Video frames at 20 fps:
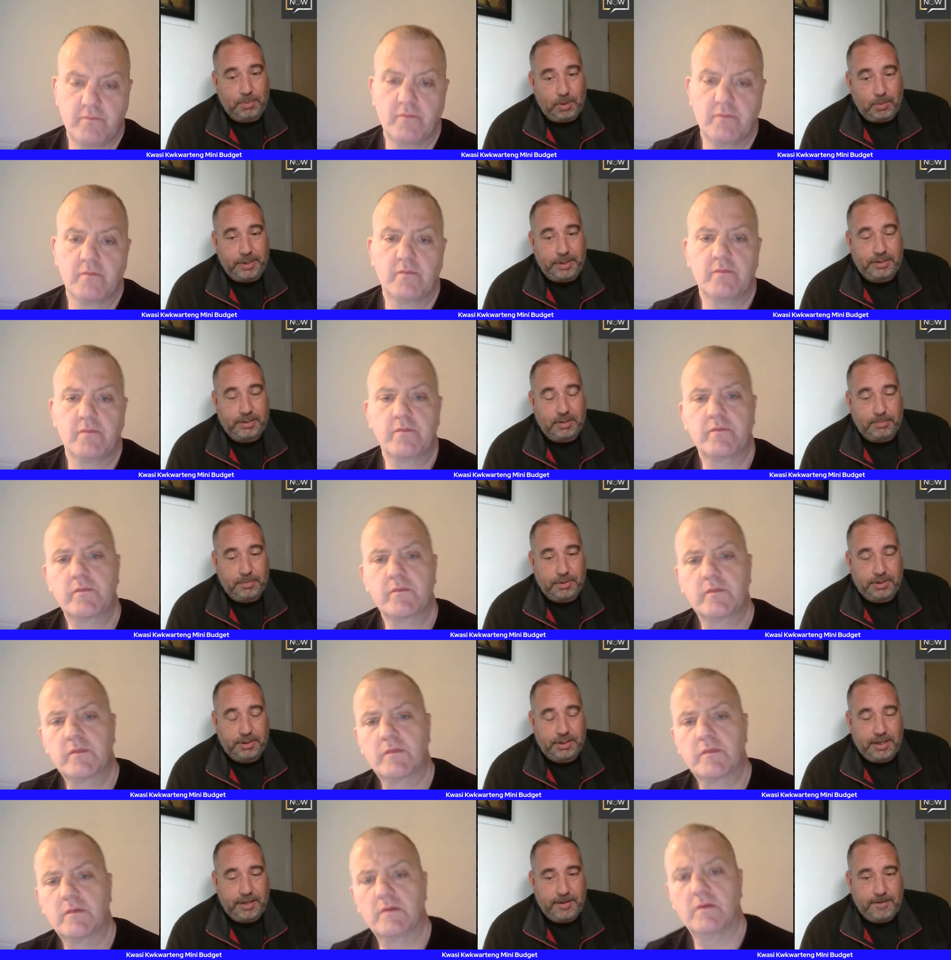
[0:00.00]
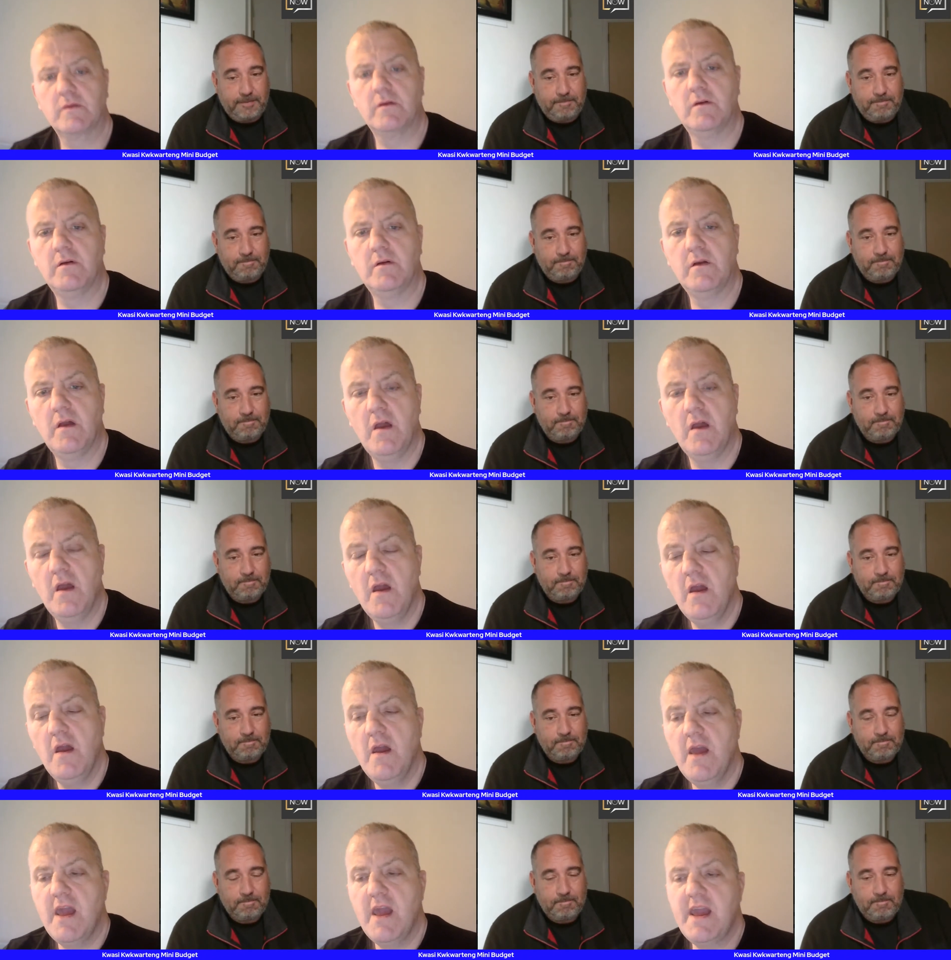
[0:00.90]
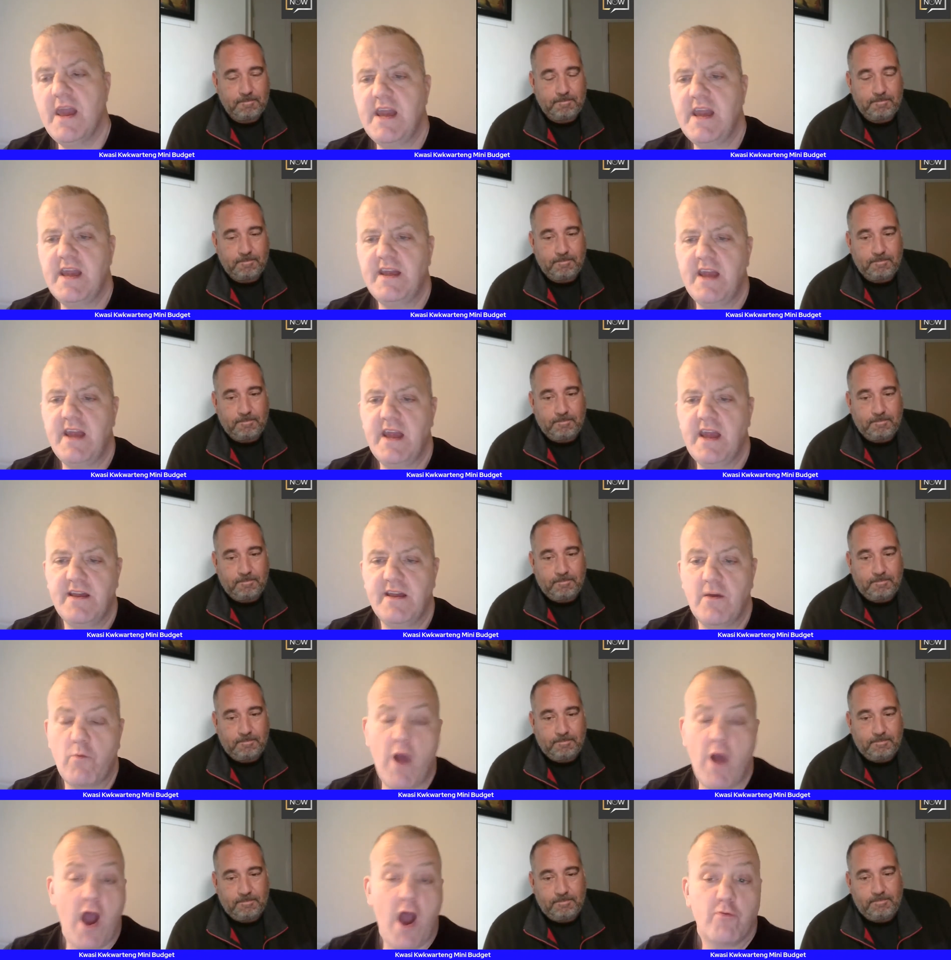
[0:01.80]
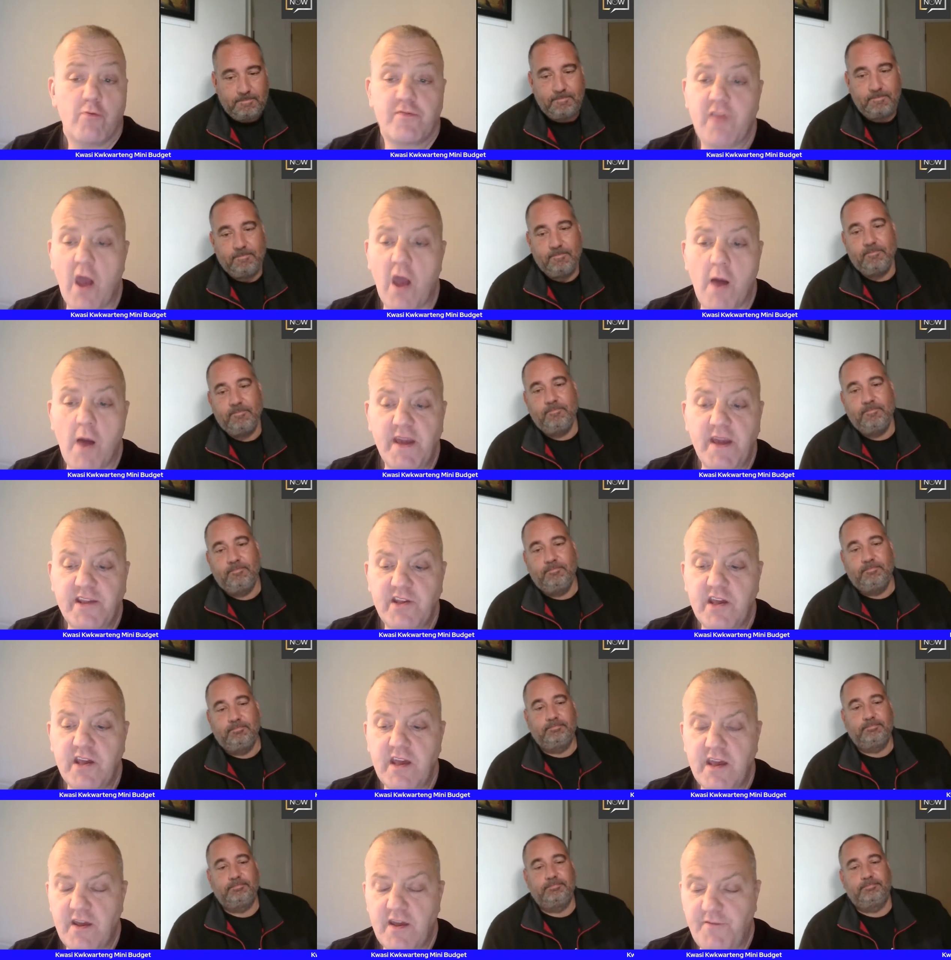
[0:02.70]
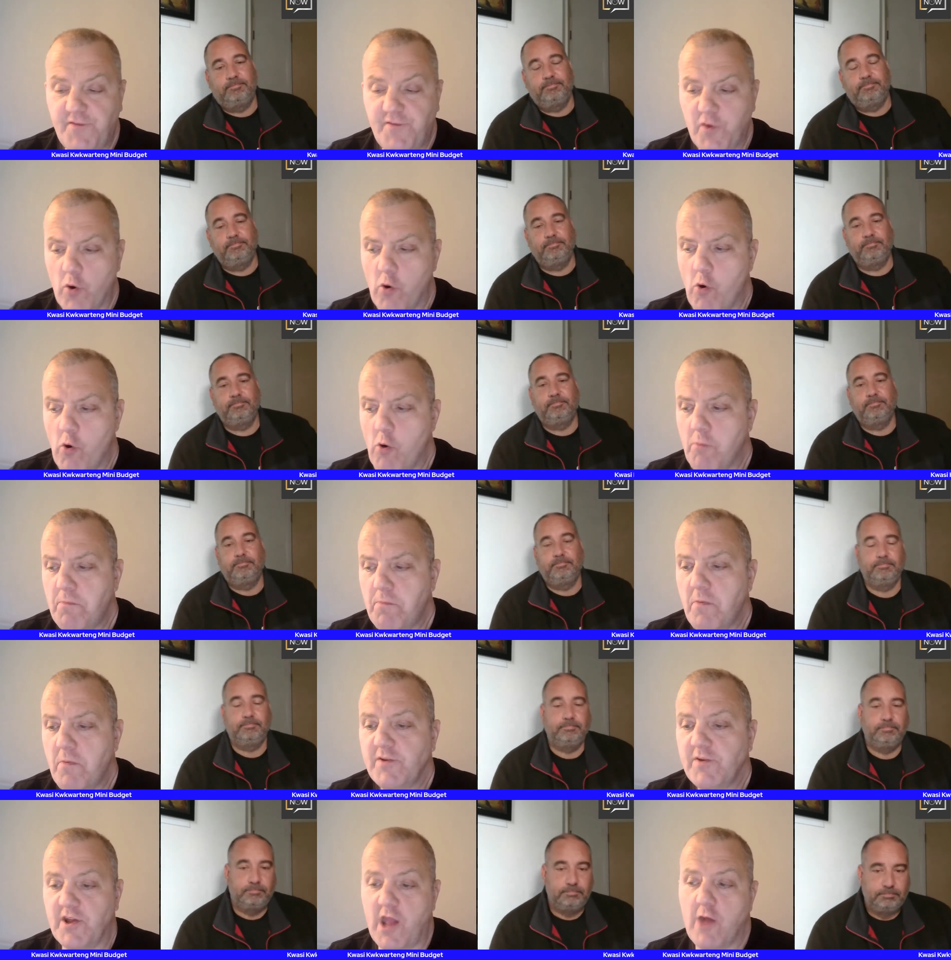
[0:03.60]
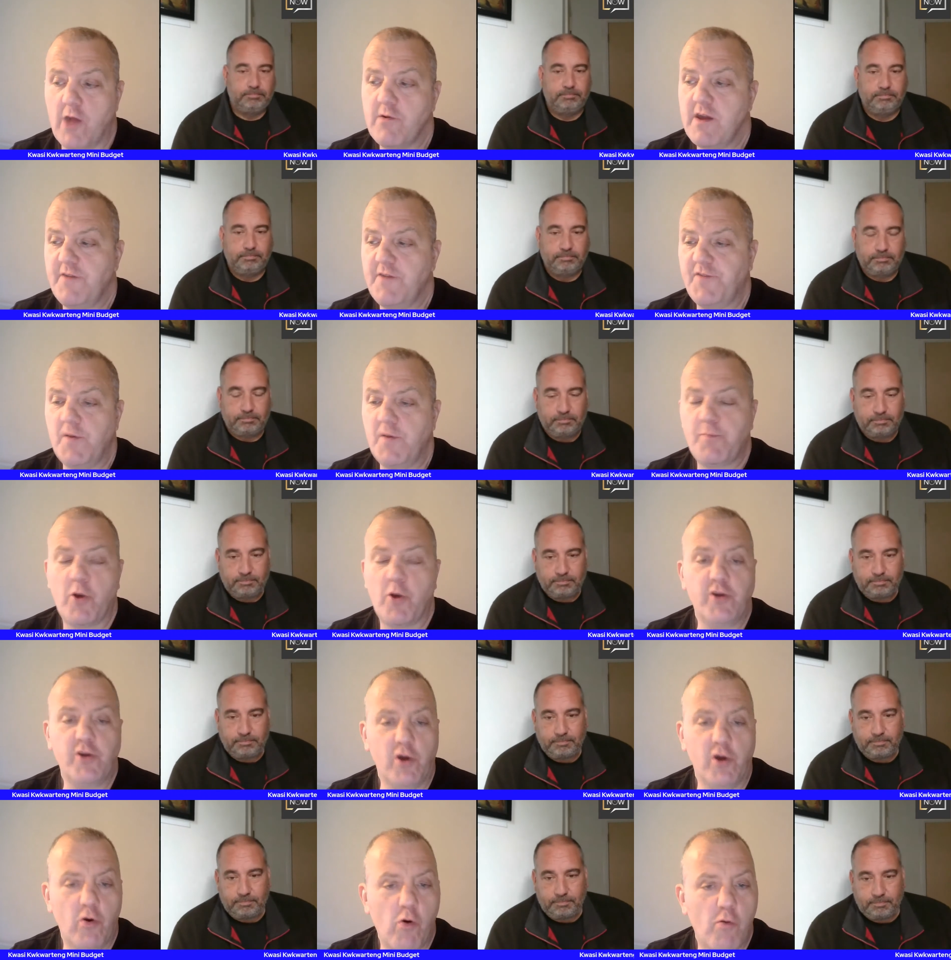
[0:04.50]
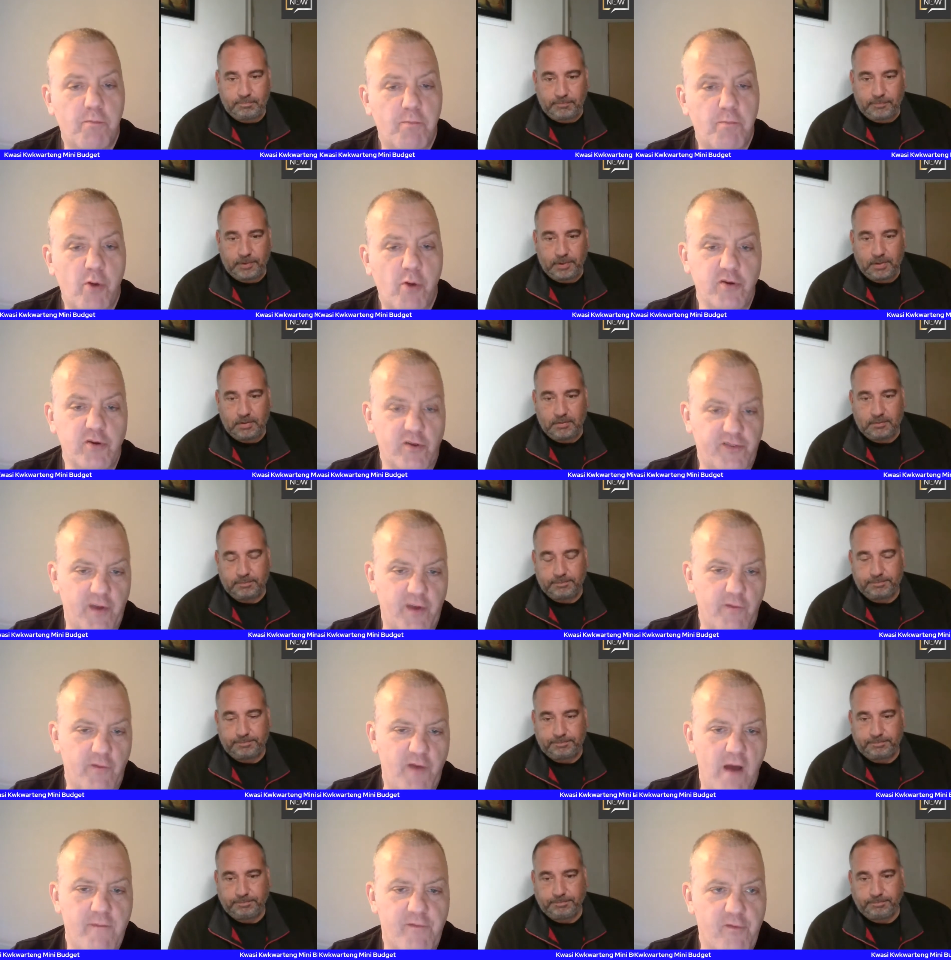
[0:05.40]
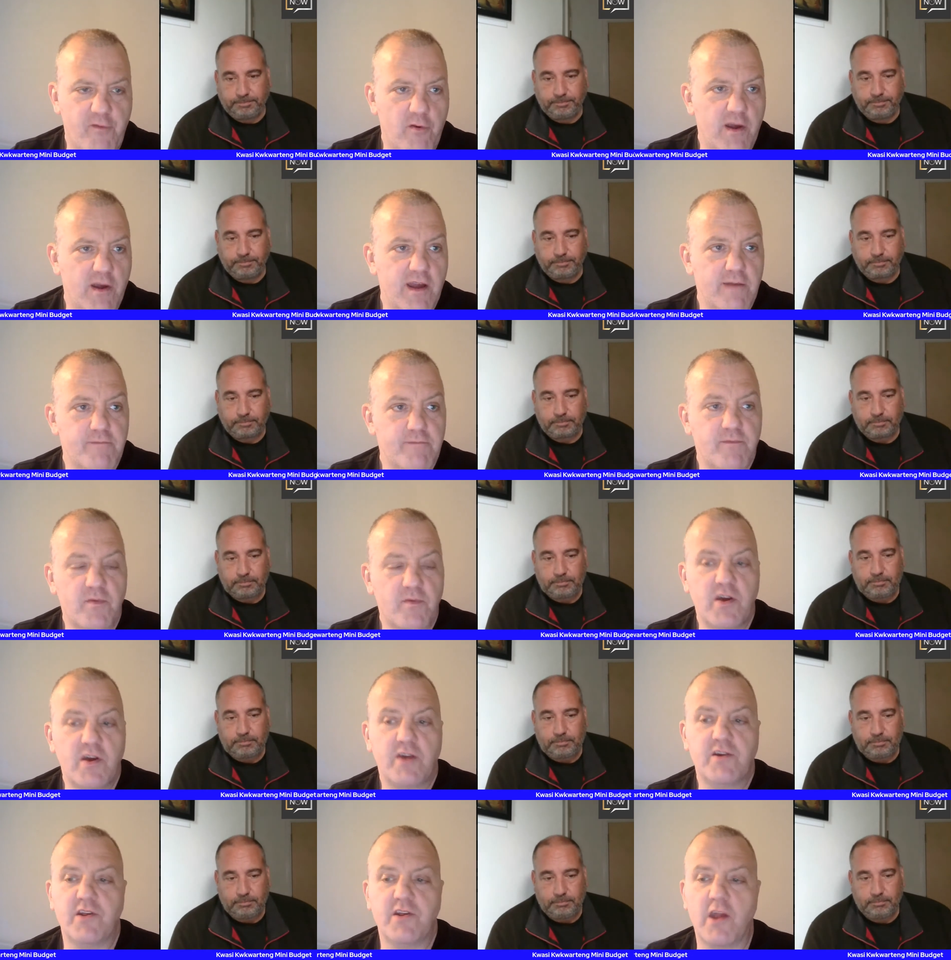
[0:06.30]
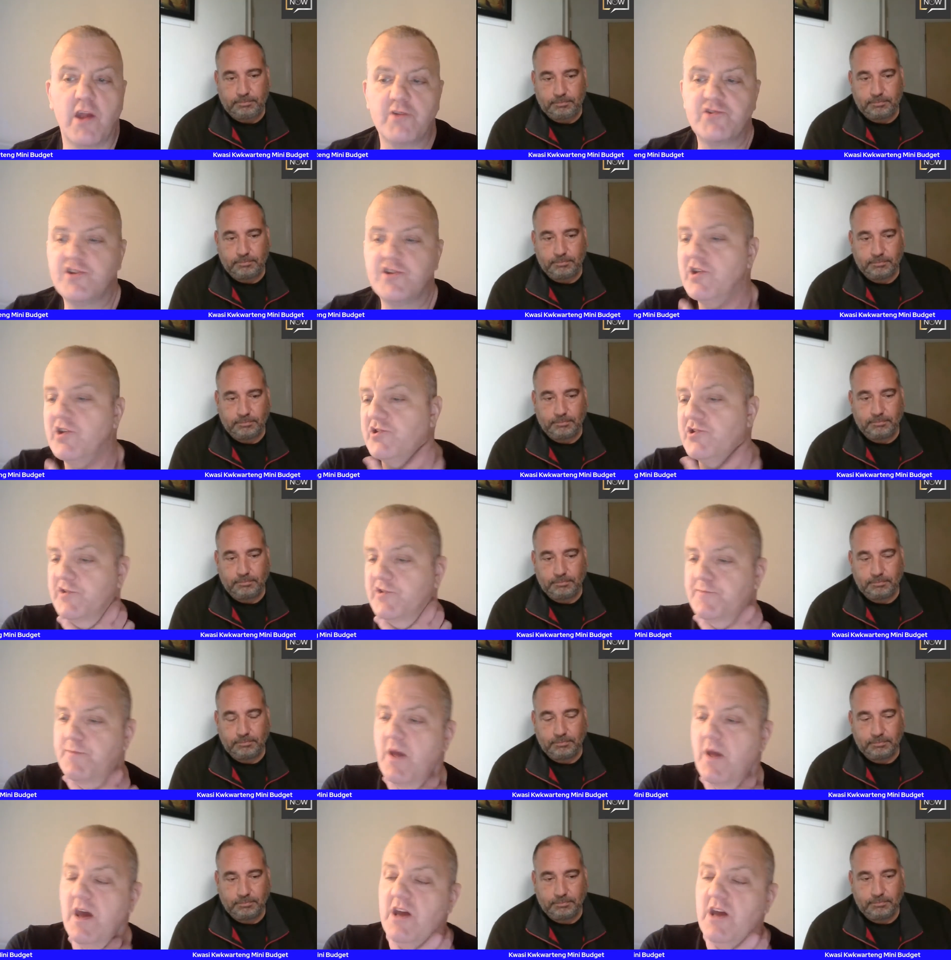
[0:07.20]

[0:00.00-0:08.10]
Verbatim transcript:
Speaker 1: couple of weeks, I must
Speaker 2: say. It, it, it, well, I mean, if you're, you know, if you put your put yourself up for it, you know, she, she's